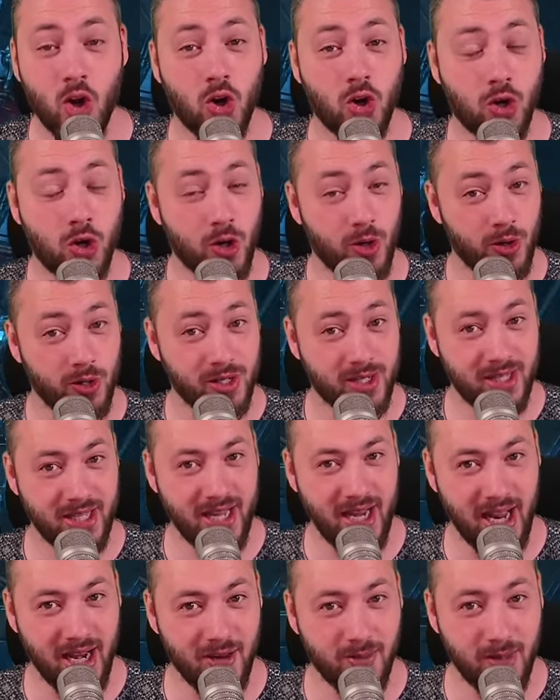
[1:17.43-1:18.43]
curse the
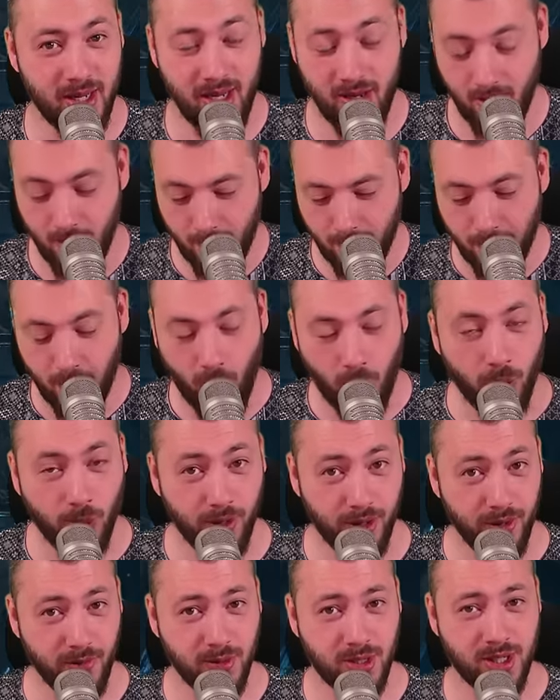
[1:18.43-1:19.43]
enemy, pull
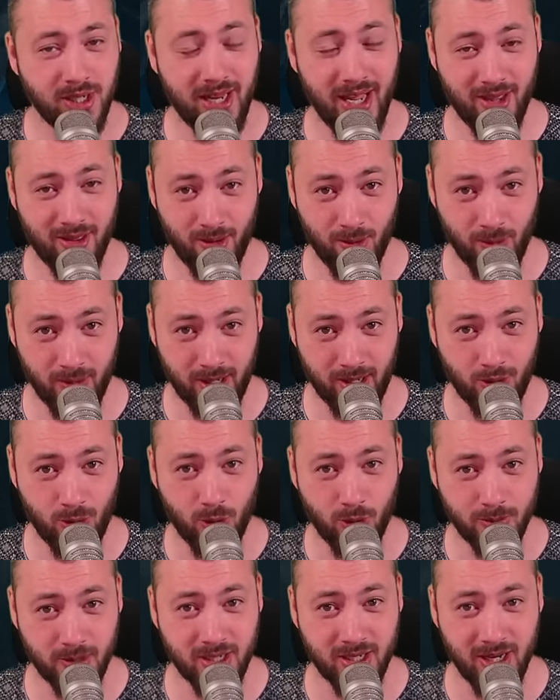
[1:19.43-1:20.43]
them together with
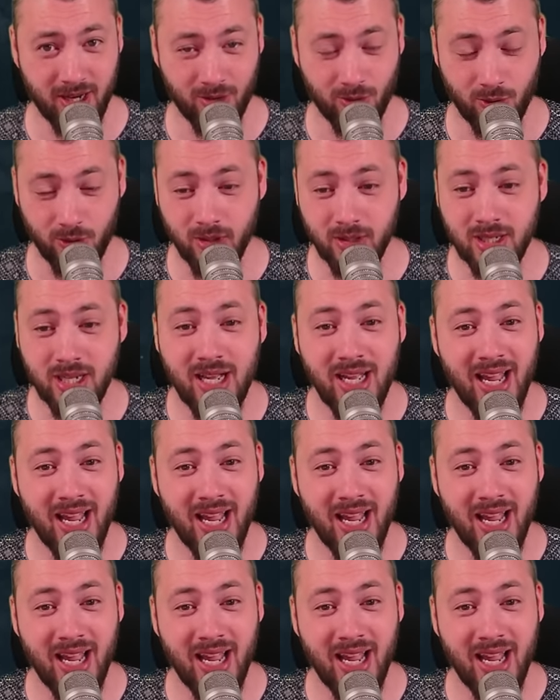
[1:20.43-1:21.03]
corpse tendrils,